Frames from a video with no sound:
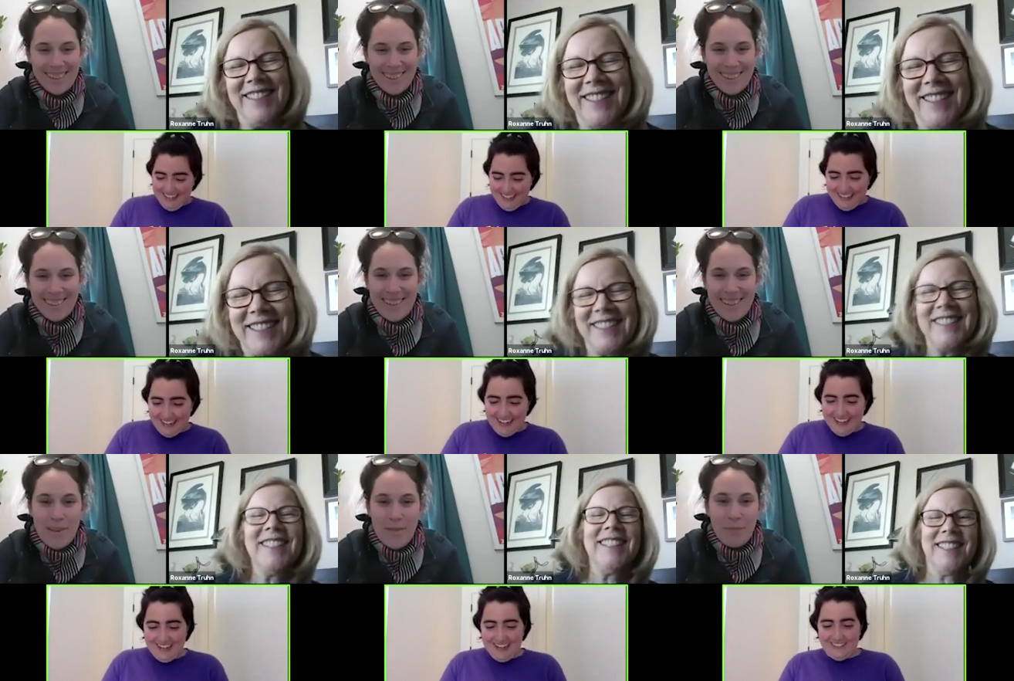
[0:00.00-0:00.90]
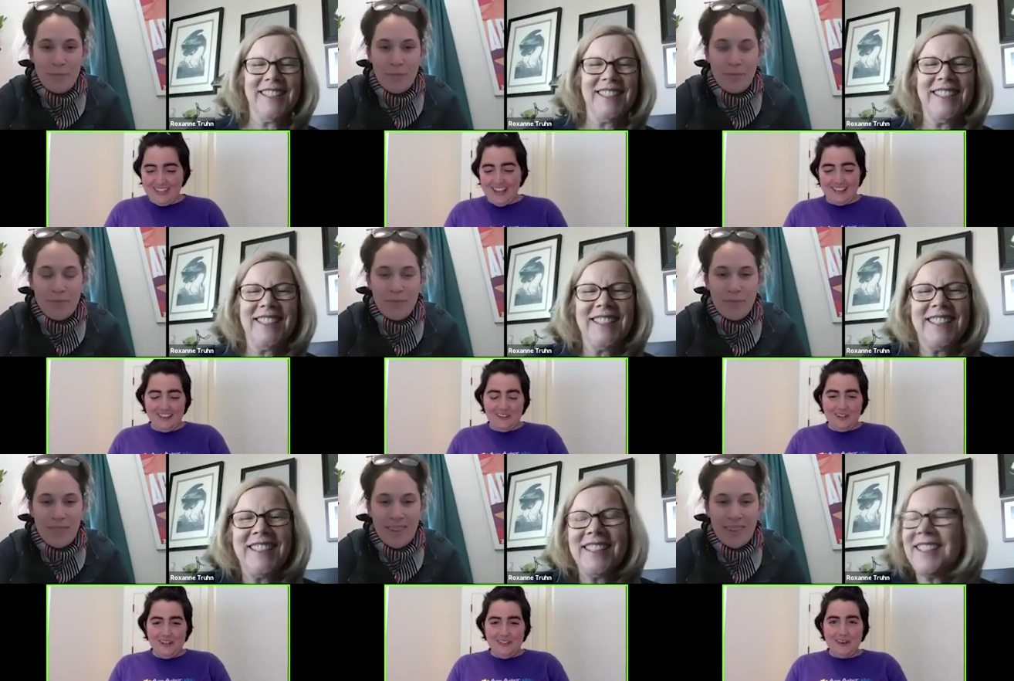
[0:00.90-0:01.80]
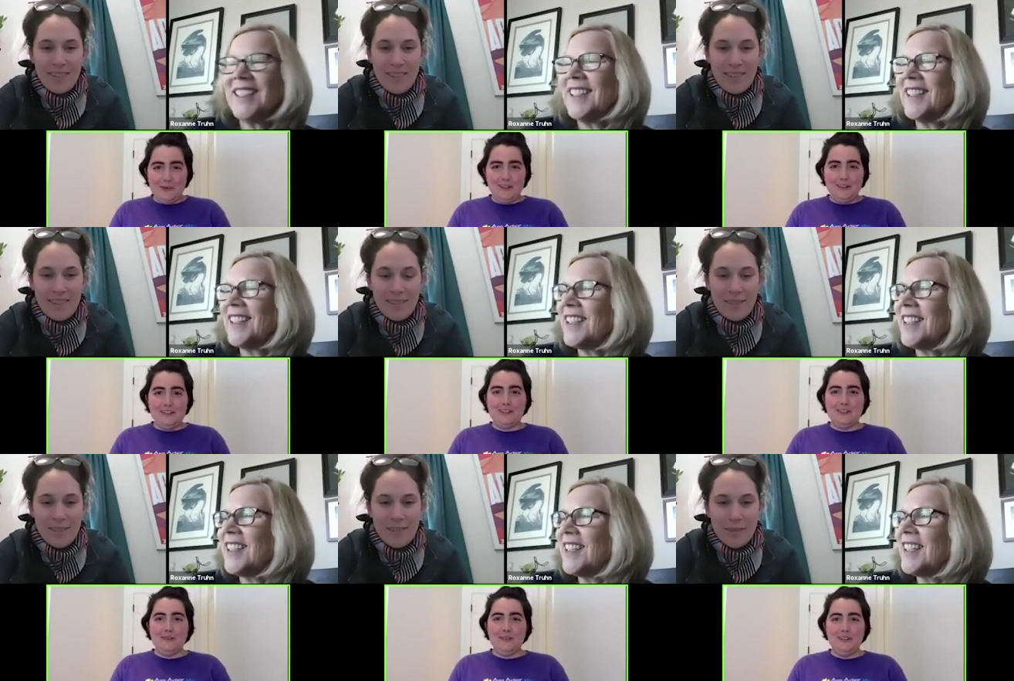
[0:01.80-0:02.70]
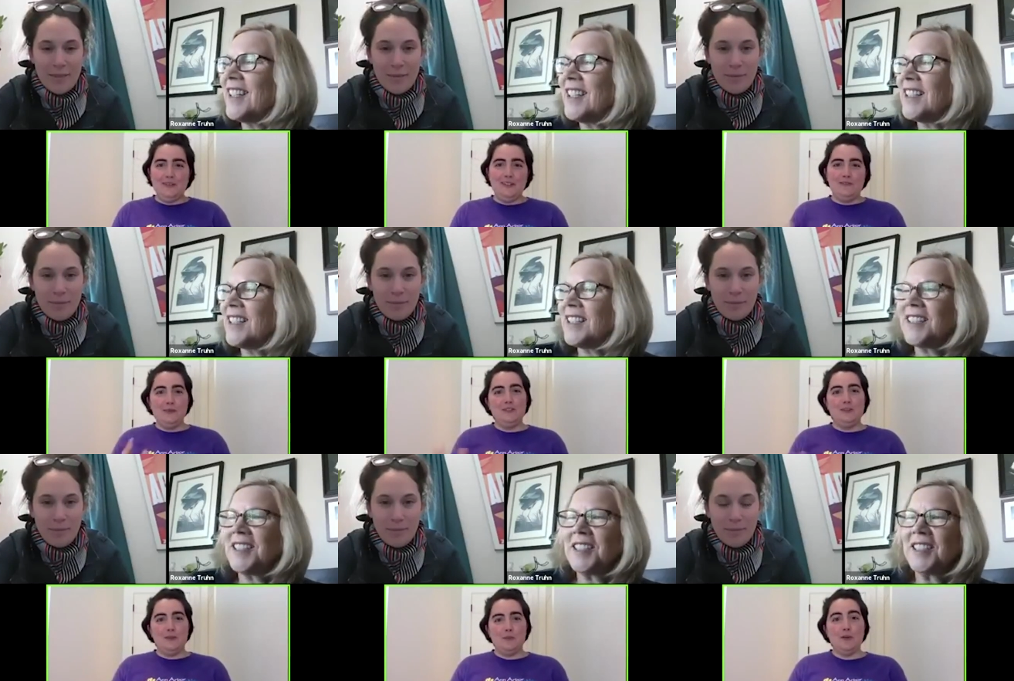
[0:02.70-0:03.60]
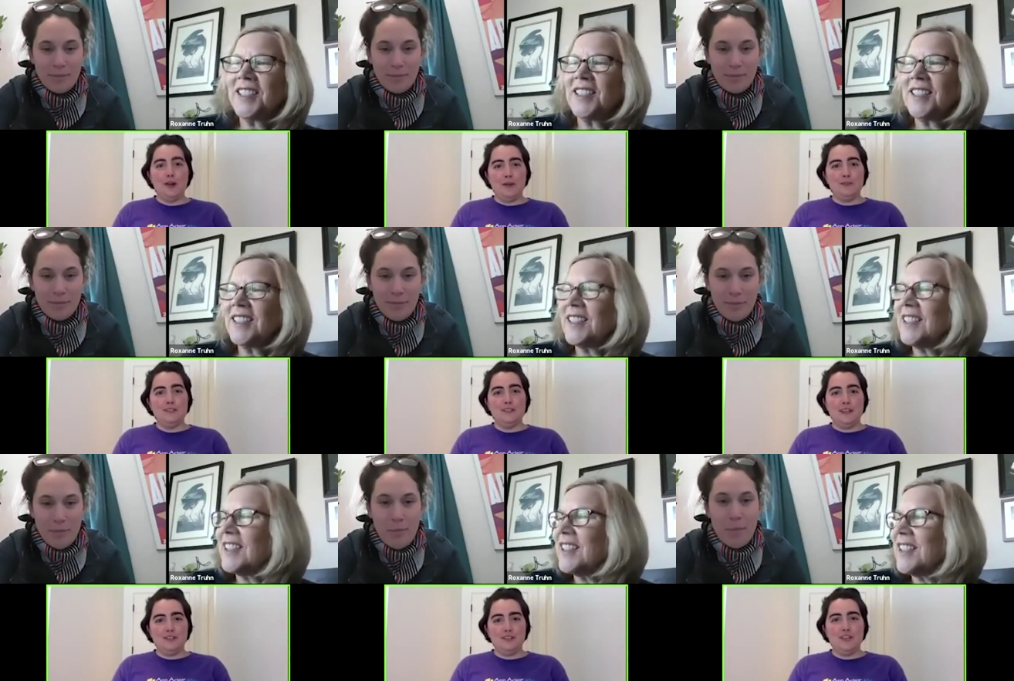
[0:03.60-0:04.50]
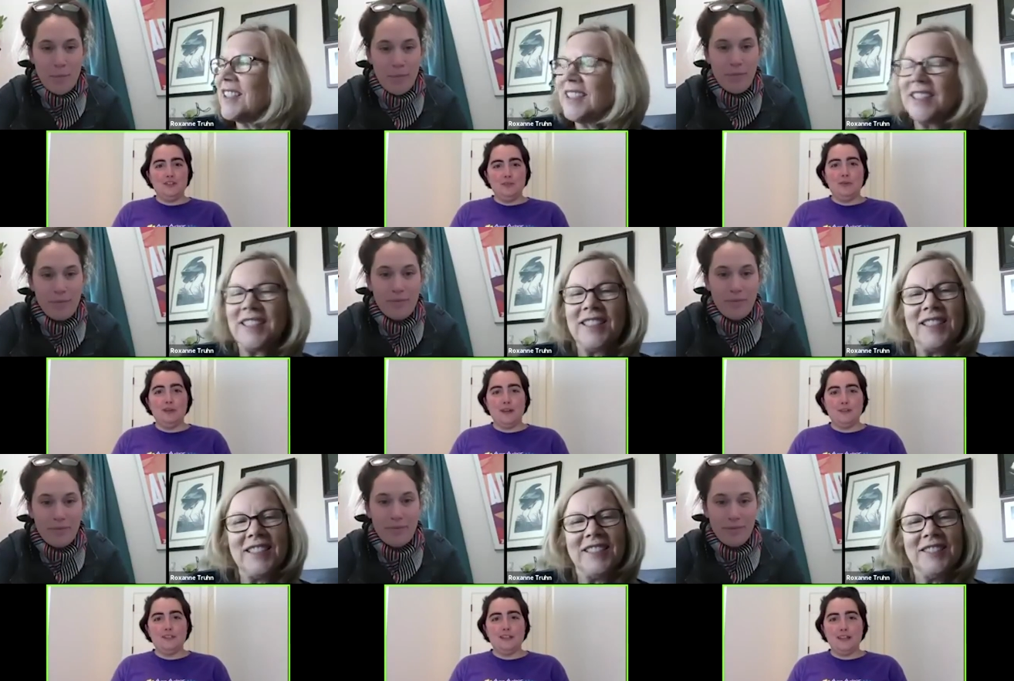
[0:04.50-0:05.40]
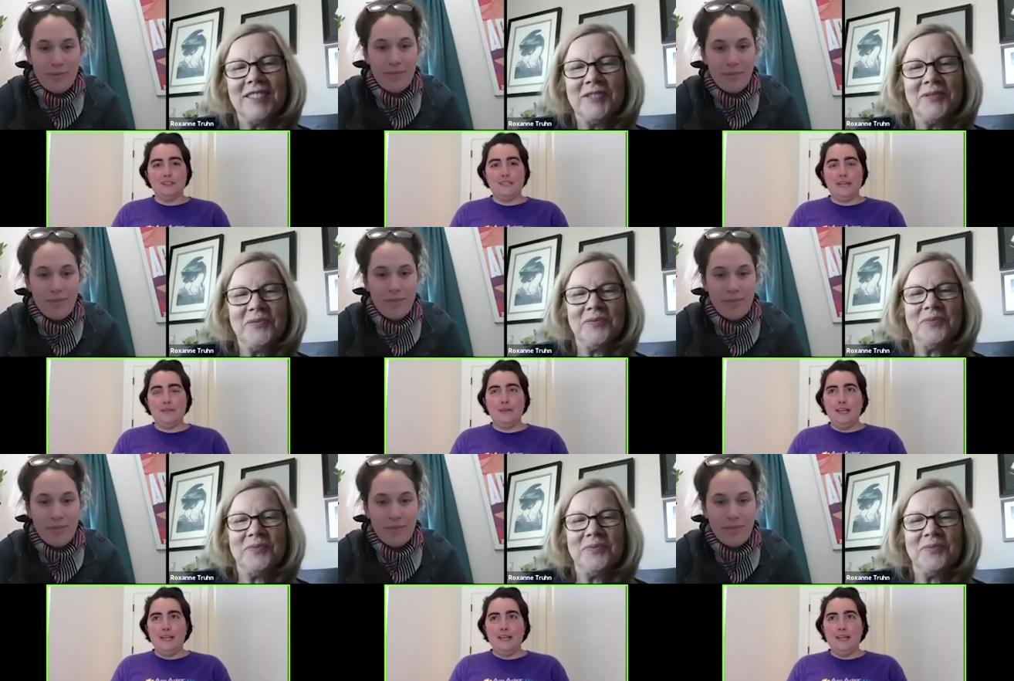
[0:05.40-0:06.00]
Speaker 1: Um, yeah, and they're one of our partners, so we we've been doing programs, educational programs together with them.